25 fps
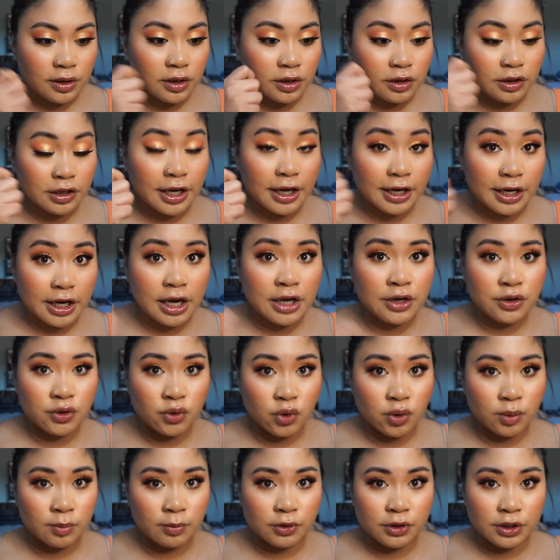like I
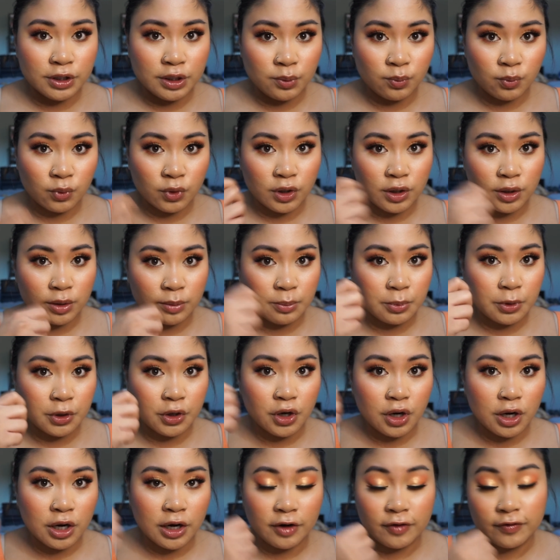normally would put
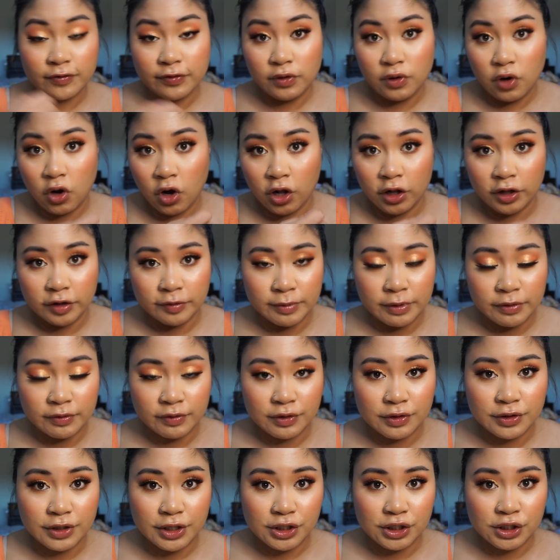on all of my
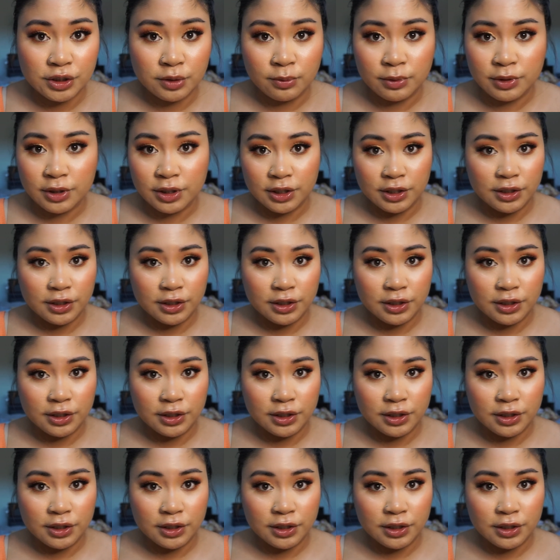foundation with it.